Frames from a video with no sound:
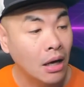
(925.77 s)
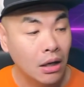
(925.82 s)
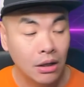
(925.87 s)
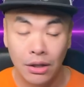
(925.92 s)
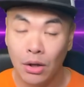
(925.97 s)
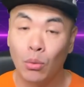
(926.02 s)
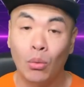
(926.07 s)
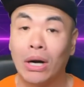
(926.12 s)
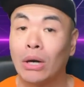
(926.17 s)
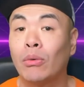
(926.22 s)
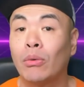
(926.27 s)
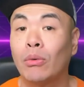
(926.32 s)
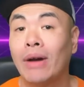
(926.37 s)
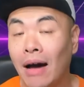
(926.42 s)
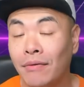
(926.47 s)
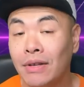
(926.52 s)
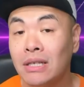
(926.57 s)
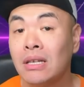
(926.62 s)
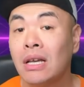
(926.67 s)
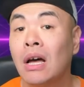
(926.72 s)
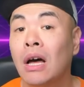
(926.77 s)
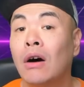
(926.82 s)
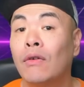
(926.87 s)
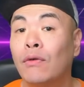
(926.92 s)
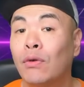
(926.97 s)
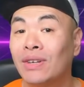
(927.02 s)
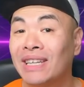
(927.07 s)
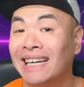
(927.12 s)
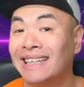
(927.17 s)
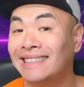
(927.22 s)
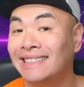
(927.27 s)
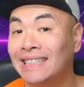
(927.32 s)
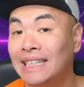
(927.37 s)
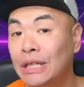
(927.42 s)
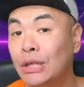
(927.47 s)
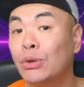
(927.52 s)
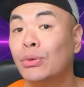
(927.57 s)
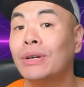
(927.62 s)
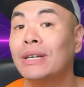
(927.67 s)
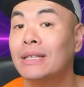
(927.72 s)
Then why do we have this? For that
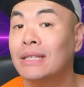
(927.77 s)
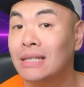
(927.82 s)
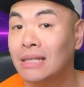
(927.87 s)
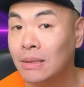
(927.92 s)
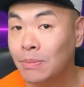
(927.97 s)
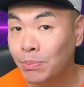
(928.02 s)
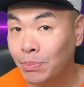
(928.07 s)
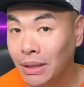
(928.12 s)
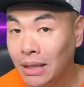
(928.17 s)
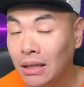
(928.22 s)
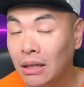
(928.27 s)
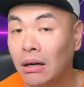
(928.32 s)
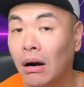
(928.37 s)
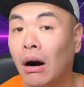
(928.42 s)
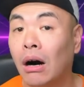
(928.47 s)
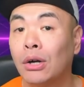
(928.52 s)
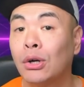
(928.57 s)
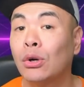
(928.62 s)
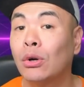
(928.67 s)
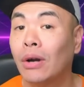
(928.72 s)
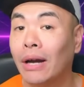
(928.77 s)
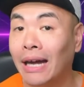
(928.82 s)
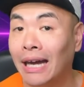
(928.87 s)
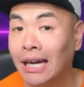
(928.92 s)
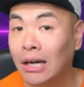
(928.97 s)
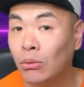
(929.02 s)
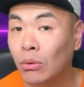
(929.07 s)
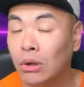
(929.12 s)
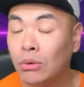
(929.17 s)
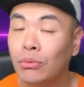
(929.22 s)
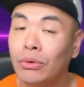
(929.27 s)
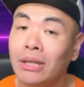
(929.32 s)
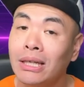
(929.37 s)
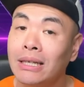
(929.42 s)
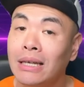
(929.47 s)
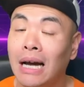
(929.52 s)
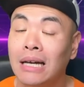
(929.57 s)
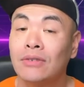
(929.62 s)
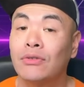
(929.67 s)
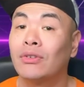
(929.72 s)
decreased speed on her A1. Really
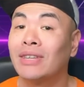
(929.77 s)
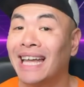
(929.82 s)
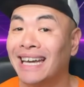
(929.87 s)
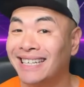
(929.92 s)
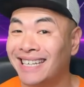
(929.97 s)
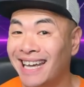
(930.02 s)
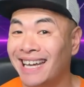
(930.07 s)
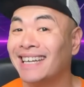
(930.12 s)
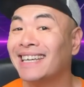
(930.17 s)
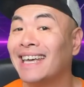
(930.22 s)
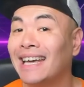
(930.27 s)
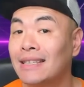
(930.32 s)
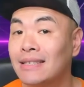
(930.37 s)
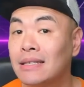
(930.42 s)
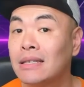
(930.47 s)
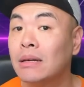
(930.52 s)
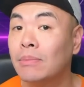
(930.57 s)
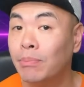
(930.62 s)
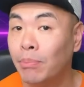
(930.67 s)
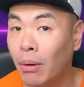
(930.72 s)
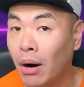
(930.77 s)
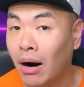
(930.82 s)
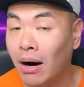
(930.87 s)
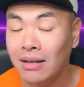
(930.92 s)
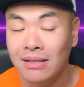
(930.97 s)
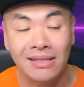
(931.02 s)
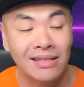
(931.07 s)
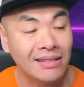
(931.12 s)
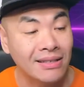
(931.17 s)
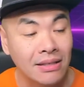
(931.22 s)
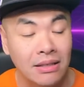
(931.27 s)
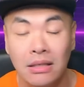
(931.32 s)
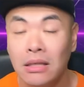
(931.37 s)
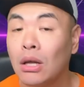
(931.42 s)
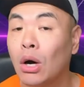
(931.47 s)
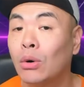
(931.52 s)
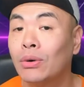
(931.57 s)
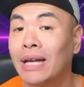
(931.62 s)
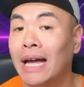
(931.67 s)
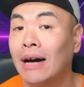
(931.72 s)
nice for landing that against the boss to
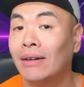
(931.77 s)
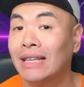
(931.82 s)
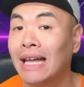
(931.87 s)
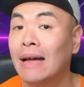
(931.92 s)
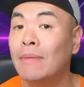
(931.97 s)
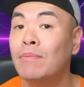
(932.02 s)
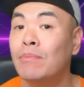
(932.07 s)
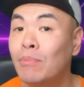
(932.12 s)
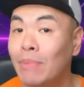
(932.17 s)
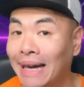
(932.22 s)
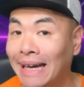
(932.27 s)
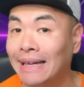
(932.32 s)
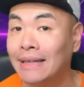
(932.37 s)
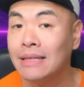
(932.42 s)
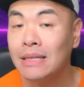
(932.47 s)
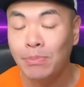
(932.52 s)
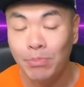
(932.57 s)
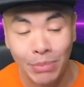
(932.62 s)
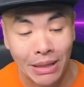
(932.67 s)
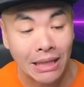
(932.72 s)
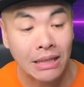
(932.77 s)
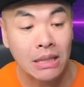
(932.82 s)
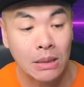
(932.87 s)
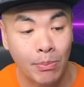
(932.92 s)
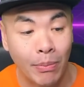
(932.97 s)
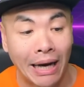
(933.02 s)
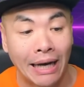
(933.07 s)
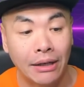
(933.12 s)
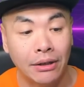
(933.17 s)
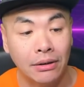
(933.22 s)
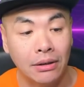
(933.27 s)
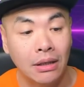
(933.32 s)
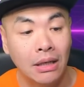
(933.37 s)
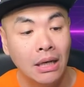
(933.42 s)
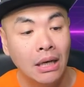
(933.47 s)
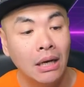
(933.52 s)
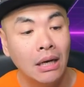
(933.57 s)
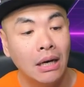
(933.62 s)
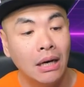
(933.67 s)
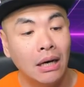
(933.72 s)
slow down that main big spider.
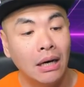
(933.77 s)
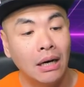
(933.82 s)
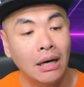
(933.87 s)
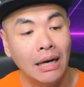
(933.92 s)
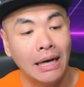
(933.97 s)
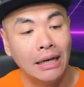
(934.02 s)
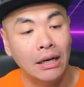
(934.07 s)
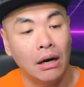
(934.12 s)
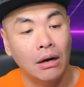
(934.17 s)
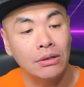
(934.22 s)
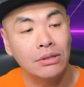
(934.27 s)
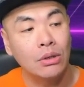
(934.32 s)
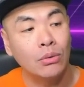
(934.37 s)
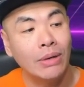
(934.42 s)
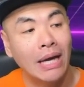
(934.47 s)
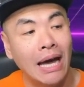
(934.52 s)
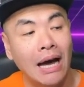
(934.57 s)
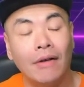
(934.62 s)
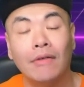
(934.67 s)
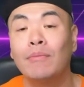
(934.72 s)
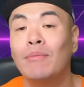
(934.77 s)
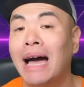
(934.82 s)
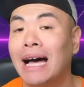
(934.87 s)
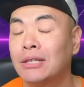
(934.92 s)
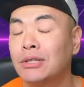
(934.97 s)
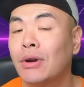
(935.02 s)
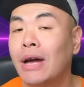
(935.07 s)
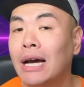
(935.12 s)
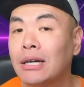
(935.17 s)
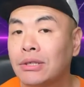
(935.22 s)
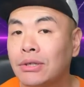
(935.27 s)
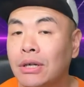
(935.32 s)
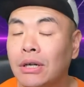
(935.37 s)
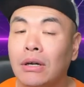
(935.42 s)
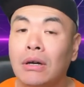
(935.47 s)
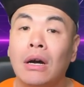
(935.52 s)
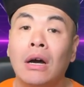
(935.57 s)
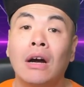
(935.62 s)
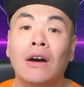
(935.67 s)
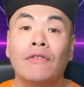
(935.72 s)
And also we have Master Hexer
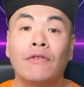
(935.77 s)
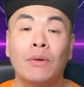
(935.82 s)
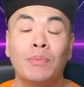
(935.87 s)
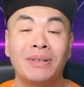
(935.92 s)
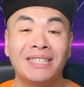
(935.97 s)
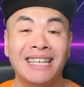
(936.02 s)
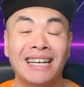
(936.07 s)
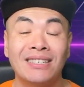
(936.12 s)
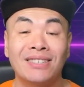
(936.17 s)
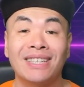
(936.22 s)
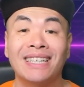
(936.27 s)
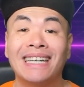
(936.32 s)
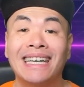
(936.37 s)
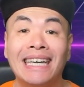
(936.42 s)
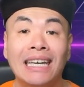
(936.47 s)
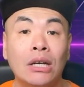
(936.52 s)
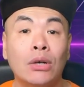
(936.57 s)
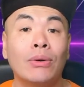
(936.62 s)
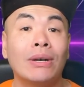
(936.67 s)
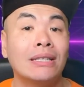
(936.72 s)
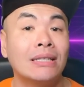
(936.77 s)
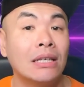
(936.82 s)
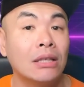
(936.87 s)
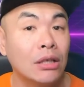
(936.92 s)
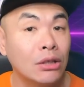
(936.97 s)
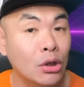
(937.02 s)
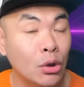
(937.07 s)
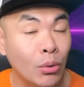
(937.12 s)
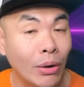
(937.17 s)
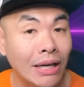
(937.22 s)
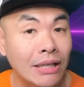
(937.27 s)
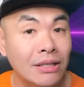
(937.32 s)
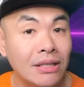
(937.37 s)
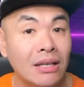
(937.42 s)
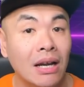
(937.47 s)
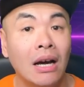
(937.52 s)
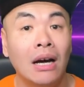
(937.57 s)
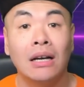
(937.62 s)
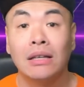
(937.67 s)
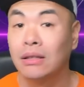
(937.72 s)
here for potentially increasing the duration,
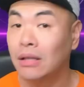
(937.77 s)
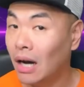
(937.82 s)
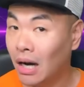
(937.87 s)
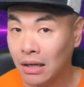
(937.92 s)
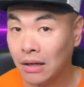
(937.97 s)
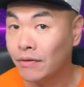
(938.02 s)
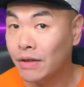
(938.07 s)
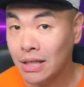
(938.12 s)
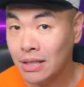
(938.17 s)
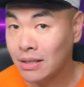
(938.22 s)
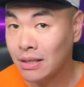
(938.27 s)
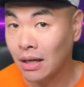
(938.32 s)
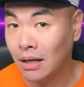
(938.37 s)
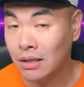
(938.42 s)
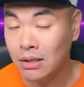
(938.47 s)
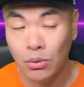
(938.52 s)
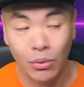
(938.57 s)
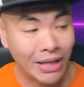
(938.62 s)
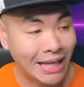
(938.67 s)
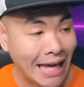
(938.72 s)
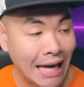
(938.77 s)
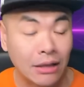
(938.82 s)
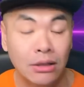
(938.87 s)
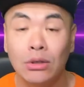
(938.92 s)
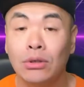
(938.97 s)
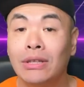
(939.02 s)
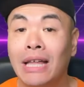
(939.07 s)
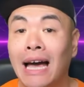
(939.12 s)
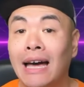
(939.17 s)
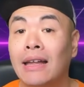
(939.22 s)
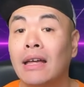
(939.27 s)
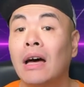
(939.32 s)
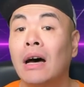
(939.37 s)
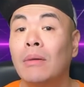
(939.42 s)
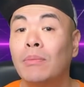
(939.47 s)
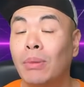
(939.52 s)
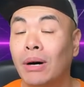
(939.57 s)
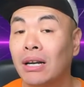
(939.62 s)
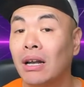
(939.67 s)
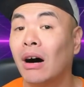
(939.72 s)
not of the stuns, we can't do that,
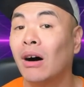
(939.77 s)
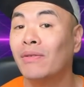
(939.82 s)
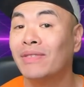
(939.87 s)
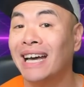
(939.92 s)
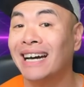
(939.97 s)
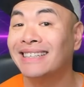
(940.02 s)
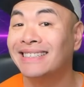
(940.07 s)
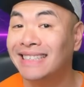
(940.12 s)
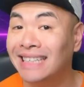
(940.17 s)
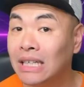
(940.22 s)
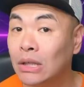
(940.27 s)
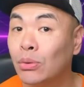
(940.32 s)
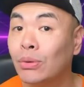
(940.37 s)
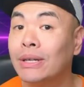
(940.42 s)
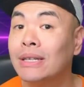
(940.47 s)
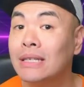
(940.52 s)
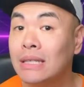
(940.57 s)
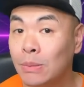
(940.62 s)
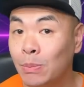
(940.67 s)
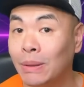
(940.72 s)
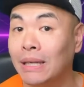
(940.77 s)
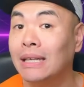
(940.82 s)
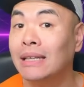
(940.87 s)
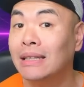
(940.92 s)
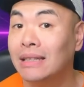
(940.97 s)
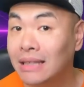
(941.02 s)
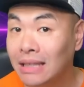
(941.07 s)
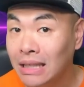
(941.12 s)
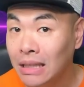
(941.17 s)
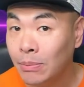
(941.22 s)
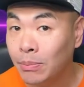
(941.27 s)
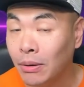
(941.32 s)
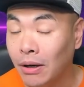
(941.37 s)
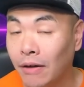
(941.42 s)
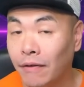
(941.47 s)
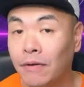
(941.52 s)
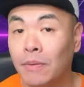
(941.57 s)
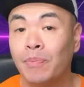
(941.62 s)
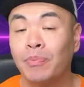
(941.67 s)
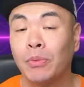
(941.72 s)
but of that decreased speed
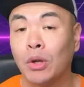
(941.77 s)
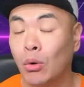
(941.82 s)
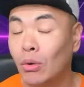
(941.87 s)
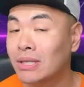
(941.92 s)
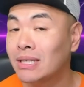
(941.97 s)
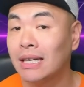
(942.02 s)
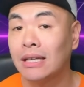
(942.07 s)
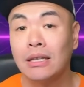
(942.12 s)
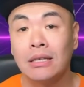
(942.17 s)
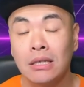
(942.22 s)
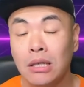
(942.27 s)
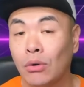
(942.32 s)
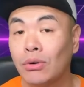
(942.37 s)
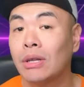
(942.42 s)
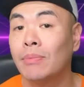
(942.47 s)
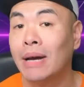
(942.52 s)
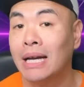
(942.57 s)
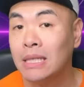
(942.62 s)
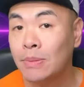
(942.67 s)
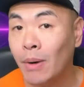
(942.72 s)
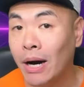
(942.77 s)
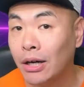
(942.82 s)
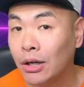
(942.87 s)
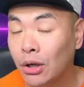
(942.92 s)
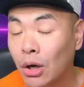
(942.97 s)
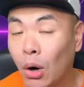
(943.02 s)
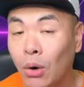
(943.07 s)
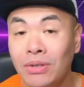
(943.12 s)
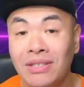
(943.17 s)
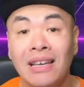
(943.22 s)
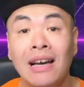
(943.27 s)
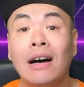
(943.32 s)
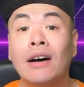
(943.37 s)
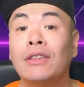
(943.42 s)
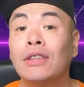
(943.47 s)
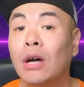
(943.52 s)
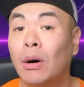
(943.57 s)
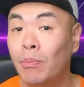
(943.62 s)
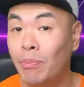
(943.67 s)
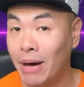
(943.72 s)
debuff. Once again, the slower the main spider goes,
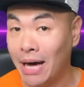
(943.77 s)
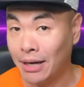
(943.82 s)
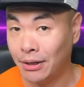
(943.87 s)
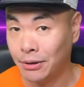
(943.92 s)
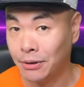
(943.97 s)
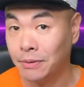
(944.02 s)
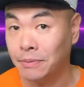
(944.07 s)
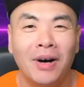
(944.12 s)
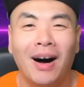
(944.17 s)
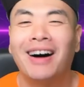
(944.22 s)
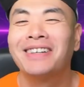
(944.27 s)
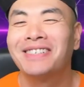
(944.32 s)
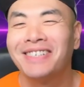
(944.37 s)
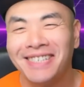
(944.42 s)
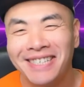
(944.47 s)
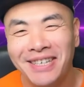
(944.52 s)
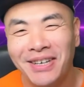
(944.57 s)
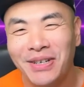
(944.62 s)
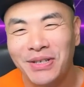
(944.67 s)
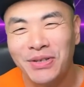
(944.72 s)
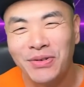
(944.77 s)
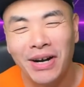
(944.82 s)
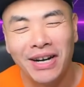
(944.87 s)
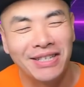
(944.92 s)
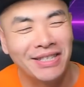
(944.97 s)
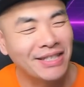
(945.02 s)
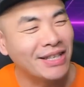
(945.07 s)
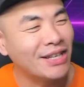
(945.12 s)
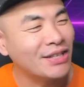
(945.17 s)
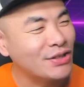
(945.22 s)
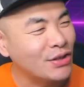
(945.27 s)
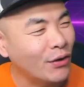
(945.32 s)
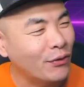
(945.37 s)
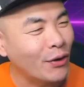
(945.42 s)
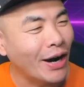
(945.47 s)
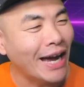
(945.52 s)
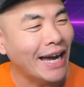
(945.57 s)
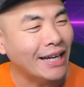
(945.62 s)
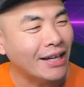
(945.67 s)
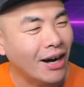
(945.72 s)
the better. Onto skill instructions. So
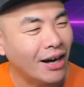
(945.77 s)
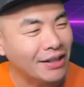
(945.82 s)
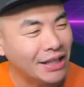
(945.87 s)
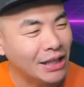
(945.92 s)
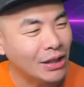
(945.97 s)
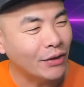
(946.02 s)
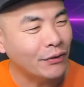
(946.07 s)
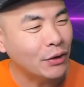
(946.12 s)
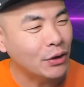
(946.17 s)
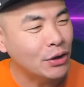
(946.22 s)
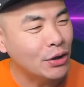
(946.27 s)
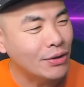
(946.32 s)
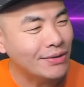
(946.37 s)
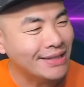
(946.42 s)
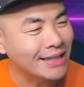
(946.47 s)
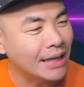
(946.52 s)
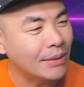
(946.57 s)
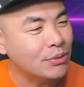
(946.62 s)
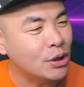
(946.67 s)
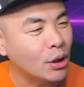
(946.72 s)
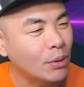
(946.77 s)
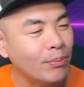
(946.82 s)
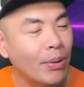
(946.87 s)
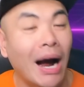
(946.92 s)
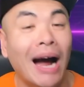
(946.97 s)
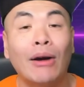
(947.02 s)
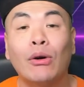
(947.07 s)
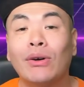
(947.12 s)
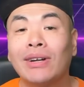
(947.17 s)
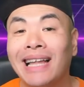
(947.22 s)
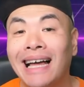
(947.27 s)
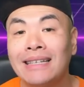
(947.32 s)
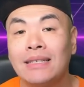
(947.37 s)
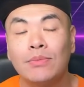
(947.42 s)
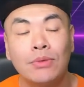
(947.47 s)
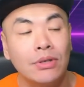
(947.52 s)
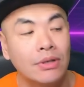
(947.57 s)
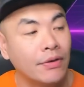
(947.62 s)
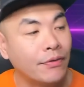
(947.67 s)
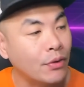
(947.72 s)
for Akoth here, if you're using him, turn
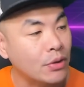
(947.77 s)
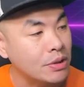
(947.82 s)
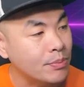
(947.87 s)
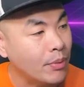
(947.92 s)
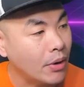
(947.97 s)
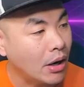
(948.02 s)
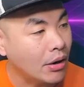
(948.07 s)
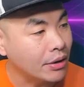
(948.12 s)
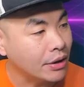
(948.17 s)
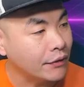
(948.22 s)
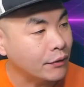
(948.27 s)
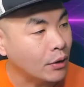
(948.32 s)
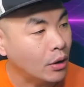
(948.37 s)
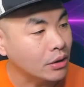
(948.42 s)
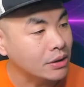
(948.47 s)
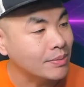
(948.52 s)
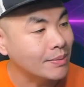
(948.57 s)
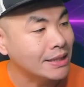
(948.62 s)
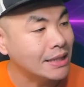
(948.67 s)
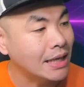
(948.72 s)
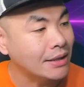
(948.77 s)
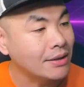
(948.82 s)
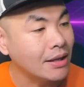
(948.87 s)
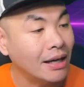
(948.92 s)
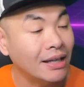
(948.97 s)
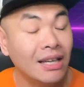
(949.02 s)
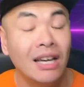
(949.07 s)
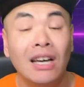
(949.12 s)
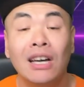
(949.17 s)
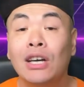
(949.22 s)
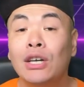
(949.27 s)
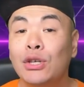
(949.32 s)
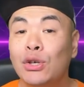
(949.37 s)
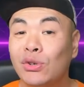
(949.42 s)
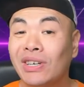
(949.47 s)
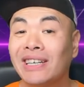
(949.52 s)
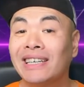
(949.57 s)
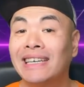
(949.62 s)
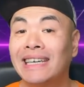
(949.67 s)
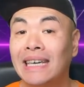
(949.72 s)
Pyroclasm to the first priority. For Ultimate Death Knight, you
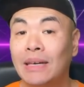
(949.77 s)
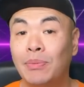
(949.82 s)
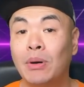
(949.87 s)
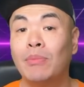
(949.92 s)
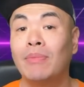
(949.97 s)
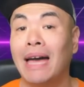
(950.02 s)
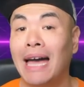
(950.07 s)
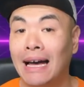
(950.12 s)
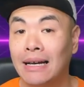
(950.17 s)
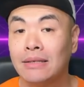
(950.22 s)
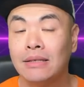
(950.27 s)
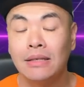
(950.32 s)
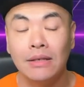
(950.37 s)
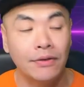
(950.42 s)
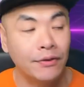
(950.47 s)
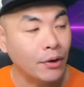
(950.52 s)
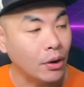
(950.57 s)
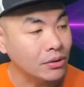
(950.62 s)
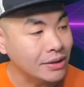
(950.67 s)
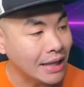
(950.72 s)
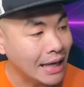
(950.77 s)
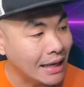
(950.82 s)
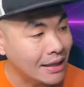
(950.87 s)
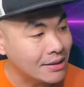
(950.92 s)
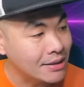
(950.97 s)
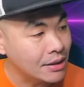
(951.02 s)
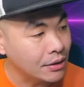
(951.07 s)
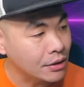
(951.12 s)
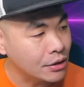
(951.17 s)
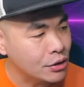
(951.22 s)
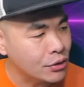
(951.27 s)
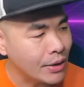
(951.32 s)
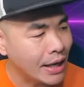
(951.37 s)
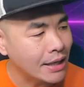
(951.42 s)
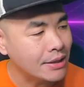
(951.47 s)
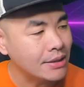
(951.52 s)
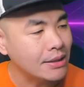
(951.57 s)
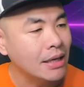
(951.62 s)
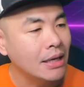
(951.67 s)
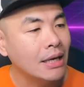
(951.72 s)
can keep him as default. And Scylla
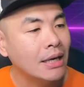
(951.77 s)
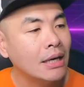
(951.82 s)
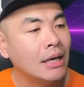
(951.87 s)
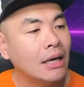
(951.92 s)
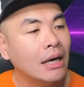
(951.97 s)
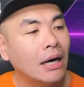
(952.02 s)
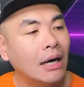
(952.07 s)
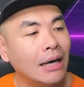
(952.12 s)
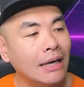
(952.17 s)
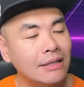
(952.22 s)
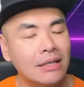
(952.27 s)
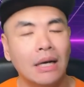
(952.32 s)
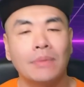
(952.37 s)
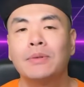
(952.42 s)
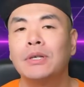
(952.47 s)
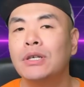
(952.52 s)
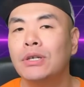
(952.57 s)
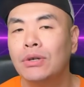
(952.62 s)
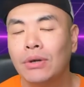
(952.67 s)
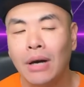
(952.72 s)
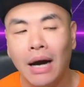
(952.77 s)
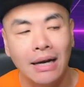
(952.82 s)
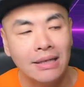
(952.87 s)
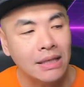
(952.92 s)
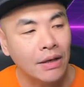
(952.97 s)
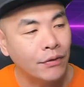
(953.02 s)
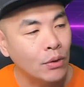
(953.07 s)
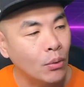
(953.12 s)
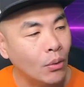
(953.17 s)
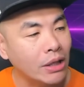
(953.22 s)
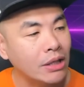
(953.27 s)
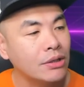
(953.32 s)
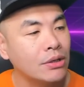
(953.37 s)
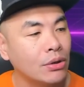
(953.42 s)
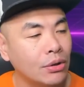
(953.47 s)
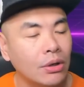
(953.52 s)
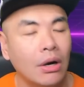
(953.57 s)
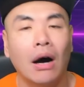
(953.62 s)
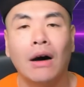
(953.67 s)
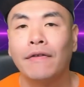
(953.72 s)
Drake's, it's up to you guys. If you want to
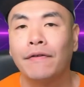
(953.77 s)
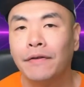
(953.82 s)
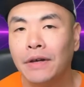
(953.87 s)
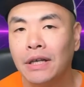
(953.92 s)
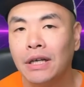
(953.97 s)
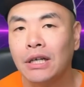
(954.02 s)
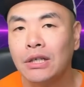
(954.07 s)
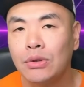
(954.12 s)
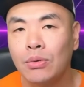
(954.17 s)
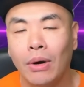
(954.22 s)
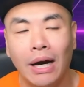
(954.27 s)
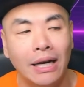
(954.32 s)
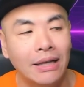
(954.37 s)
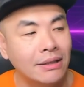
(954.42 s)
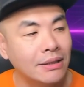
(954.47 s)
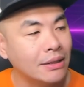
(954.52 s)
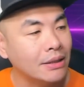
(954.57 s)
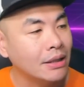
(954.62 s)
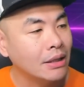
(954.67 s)
turn off Phoenix Right,